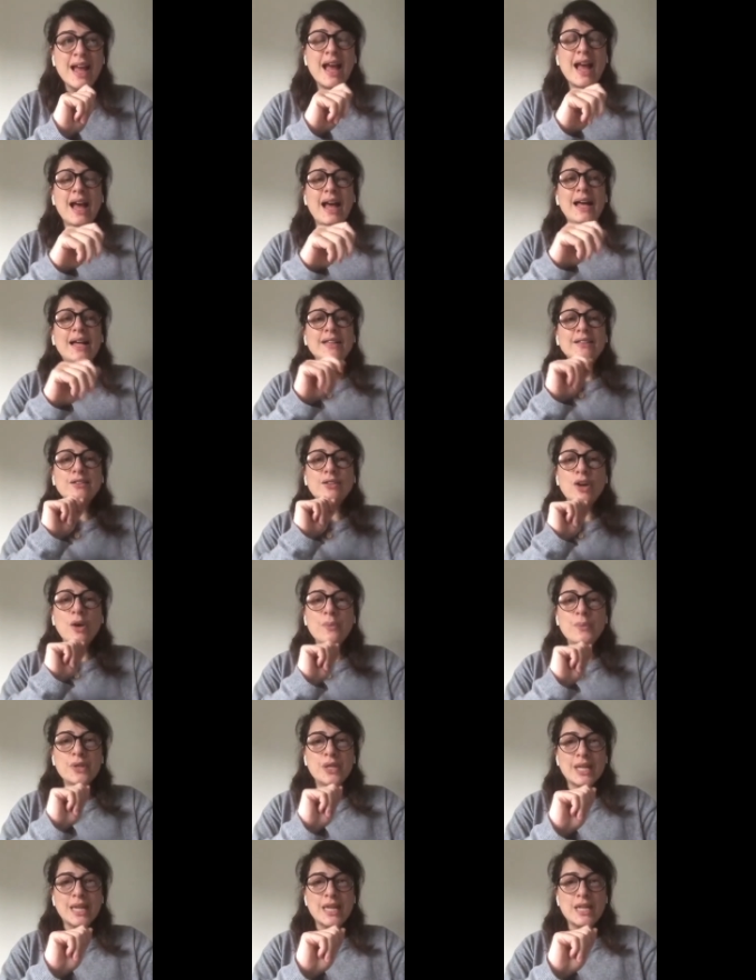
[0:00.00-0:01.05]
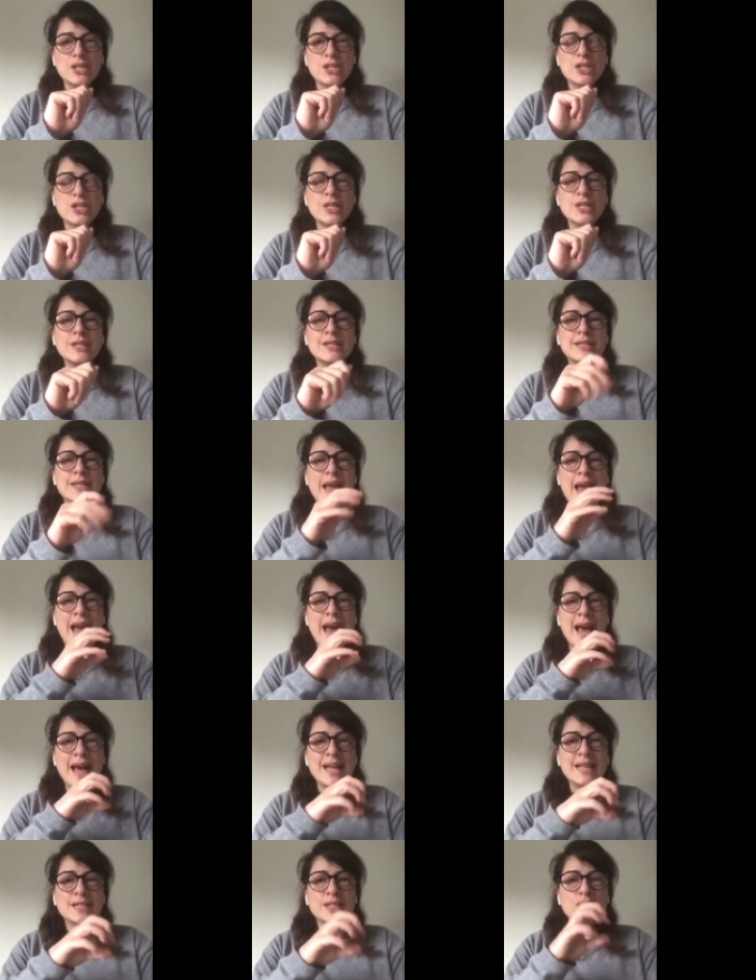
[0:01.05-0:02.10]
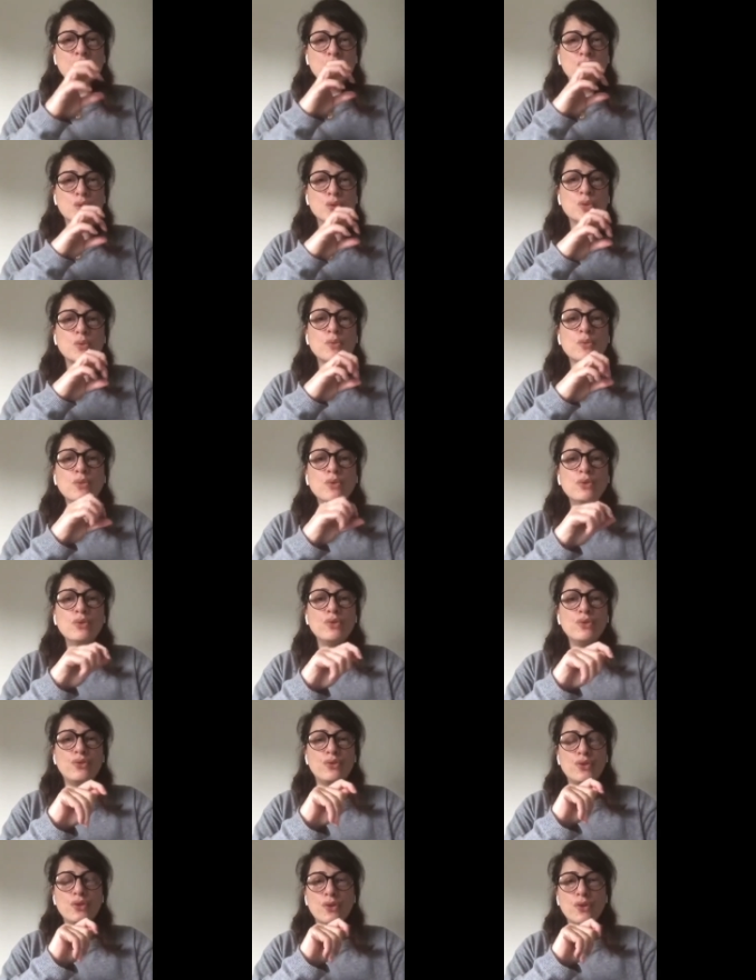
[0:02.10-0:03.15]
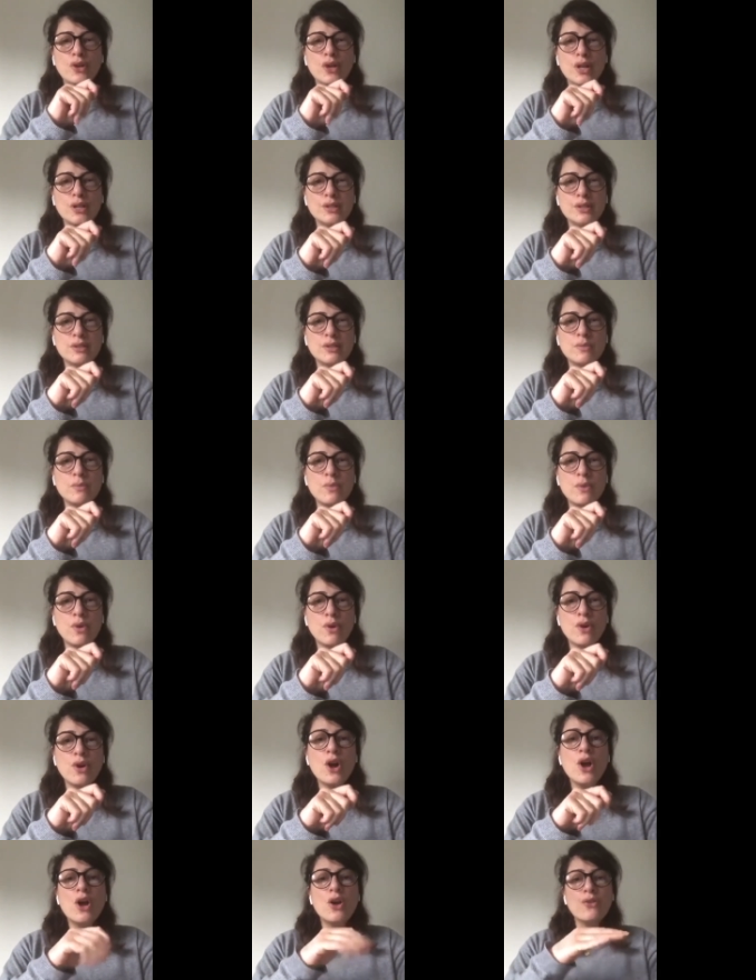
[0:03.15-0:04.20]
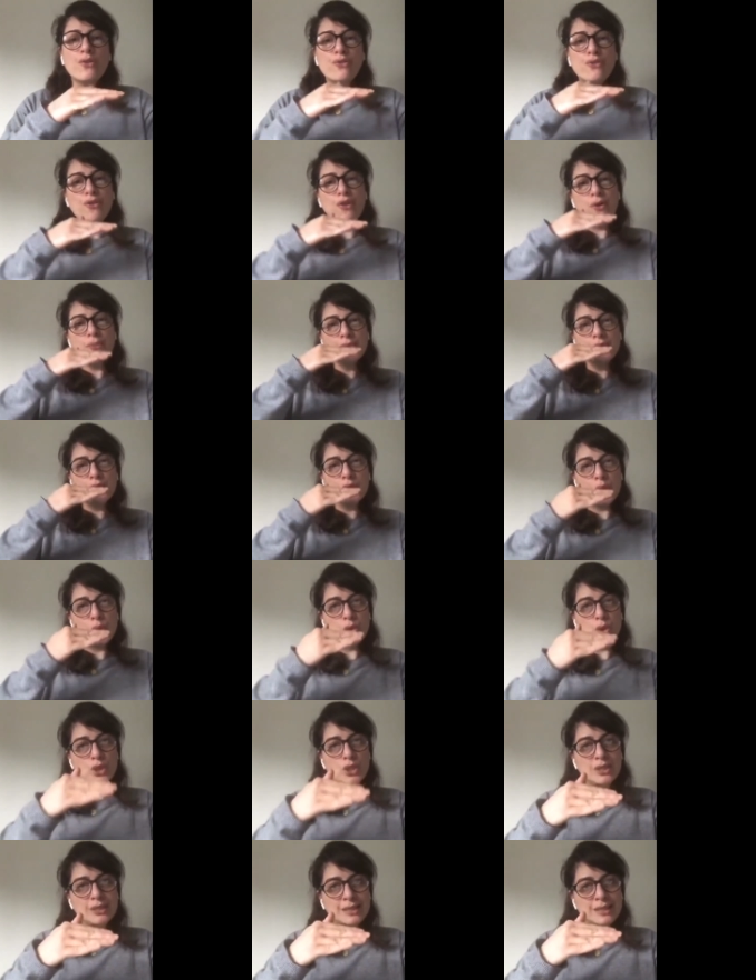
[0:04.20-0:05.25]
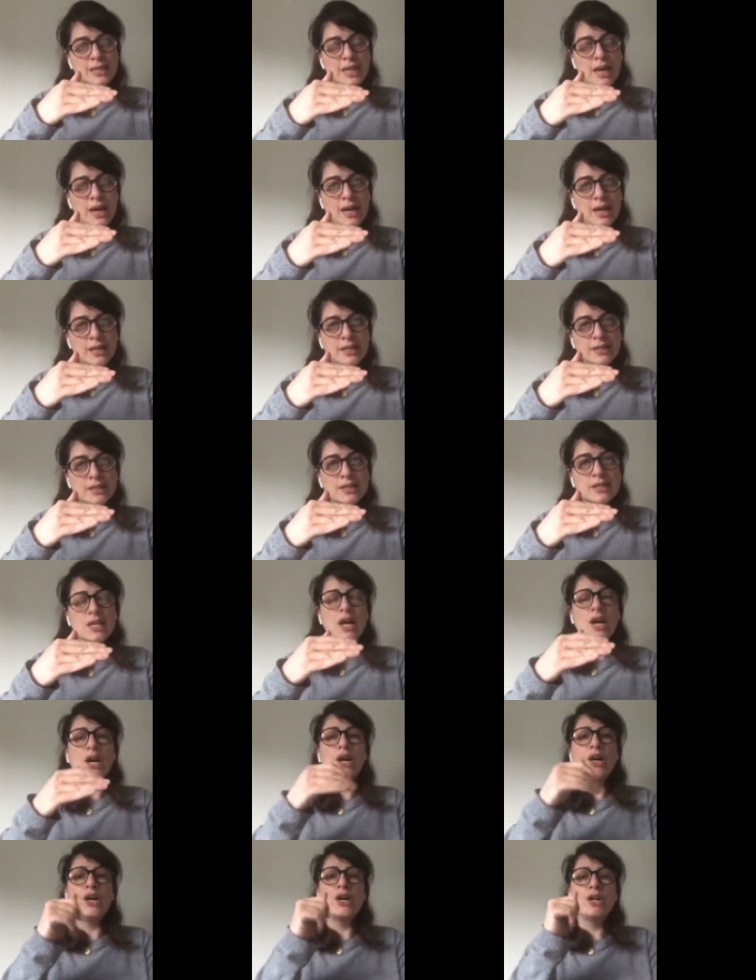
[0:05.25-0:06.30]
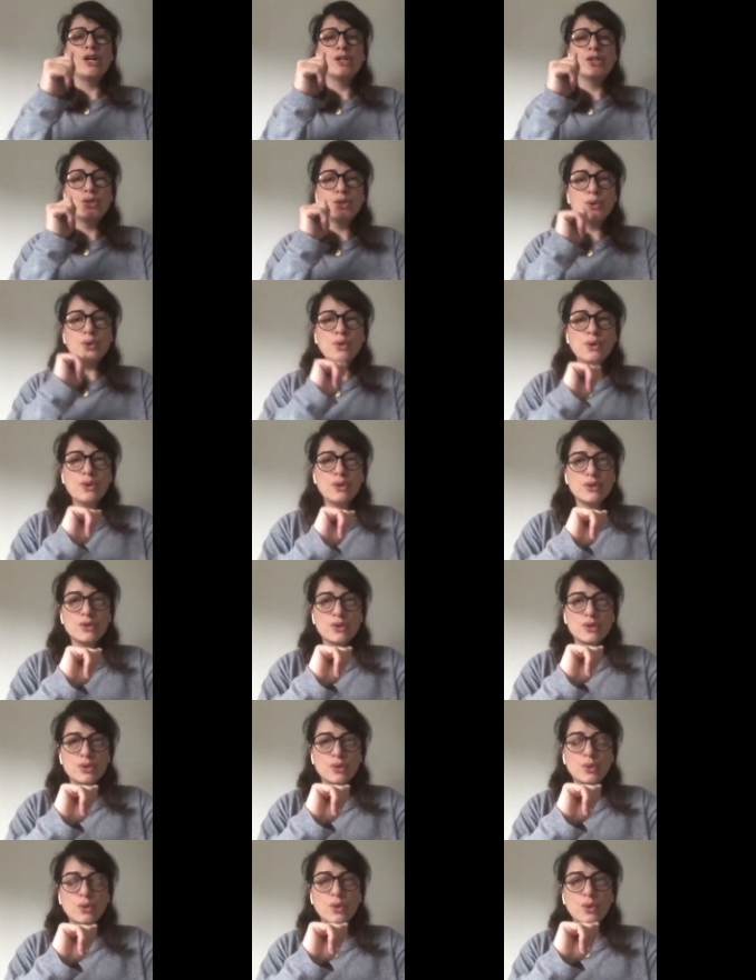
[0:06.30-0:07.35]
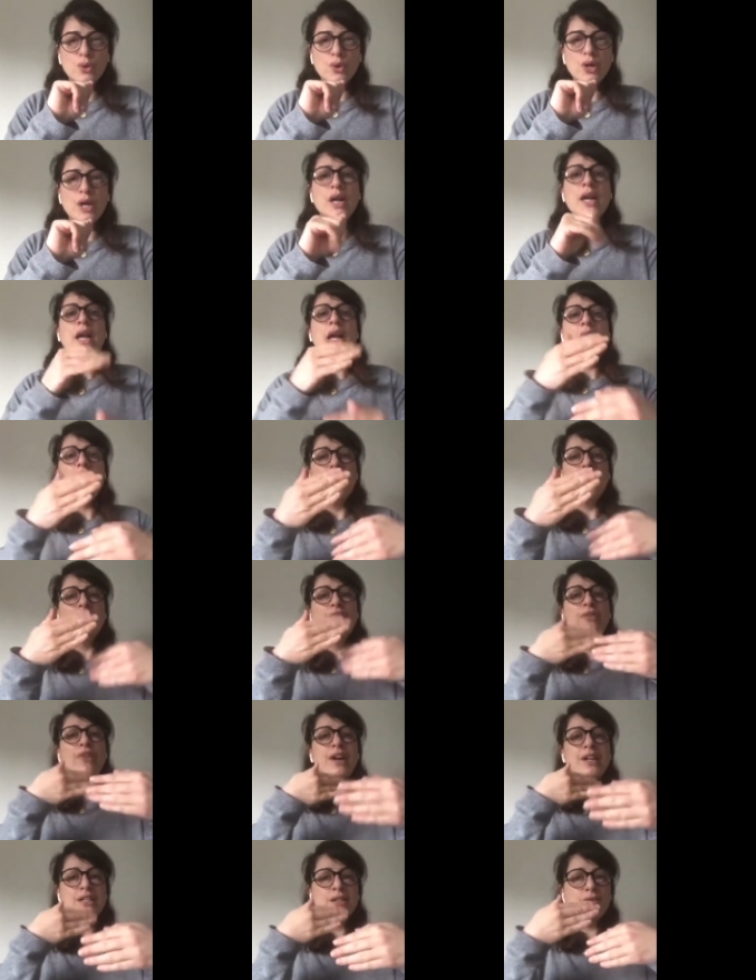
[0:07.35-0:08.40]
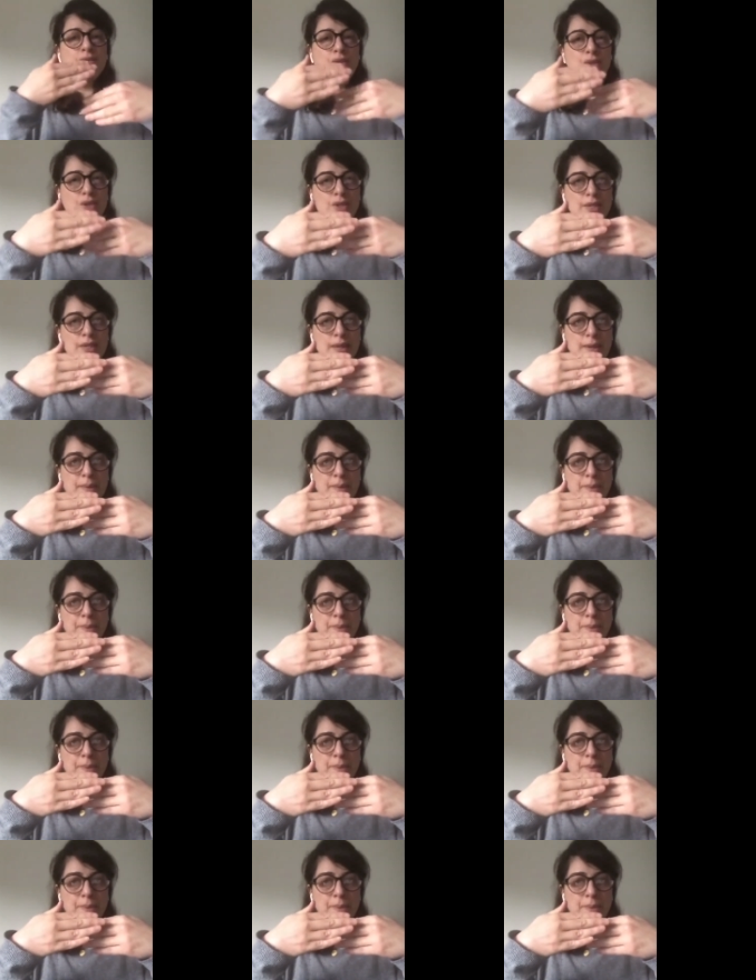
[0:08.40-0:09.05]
and communications has to move your customer from social sites uh, to the store and vice versa